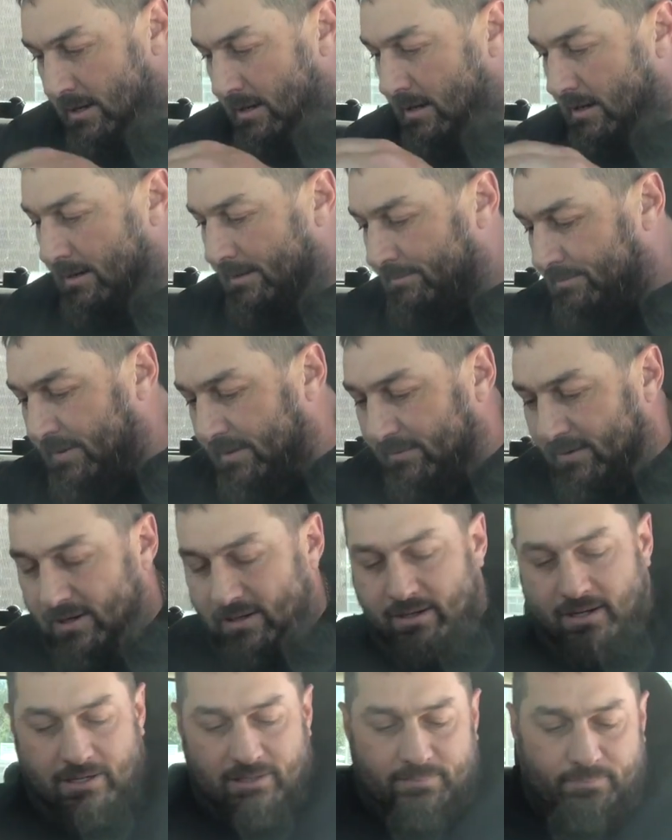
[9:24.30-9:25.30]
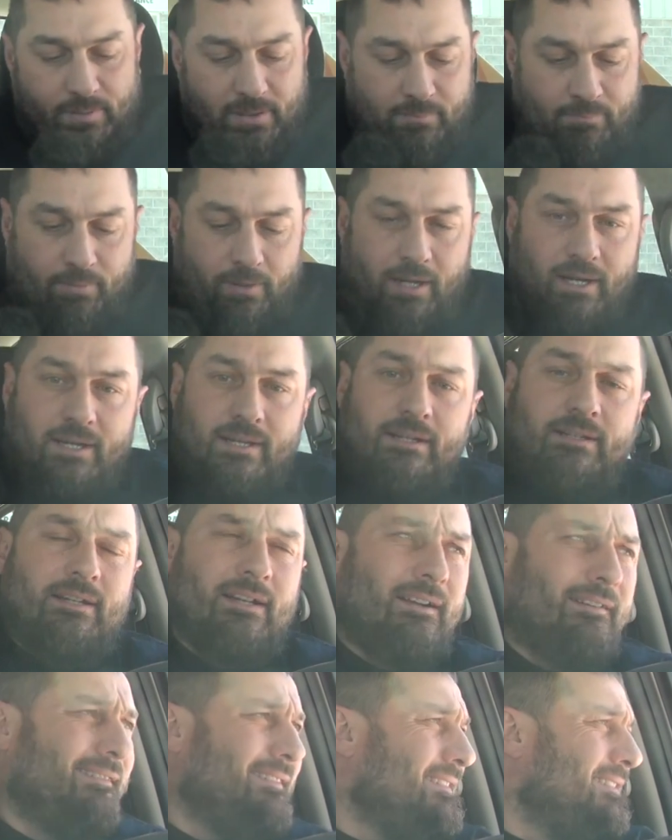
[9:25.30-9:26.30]
um, they've got a nice big brake in
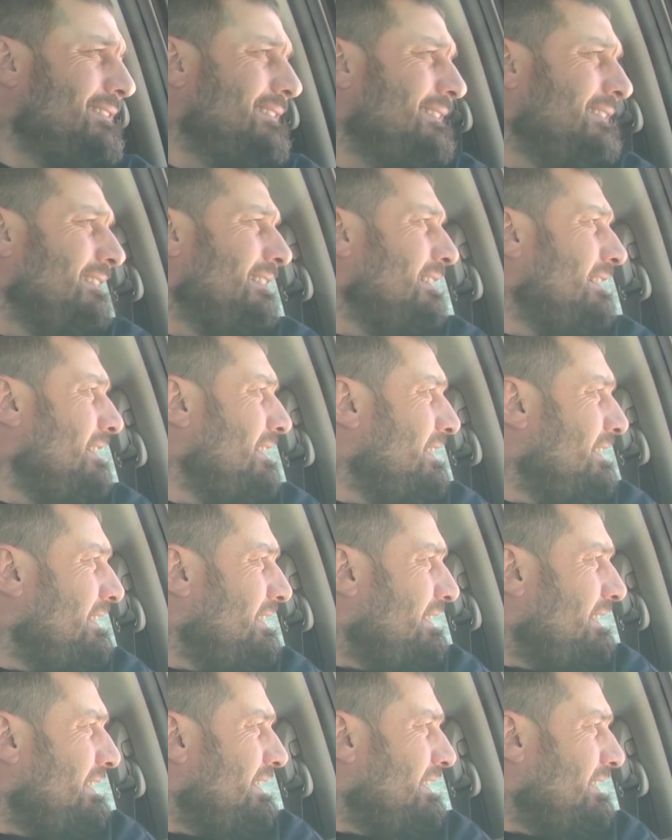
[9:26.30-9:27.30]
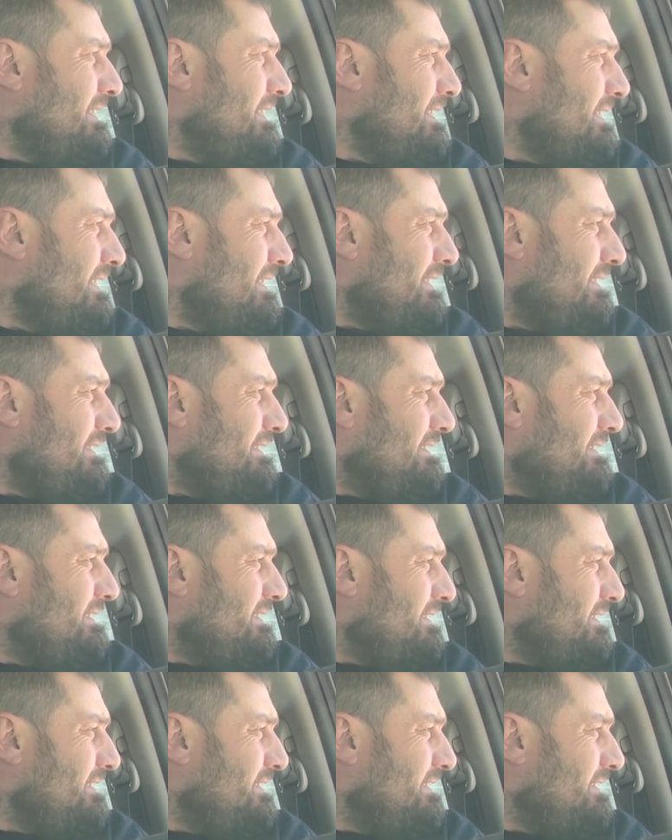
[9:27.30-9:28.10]
here. And, uh,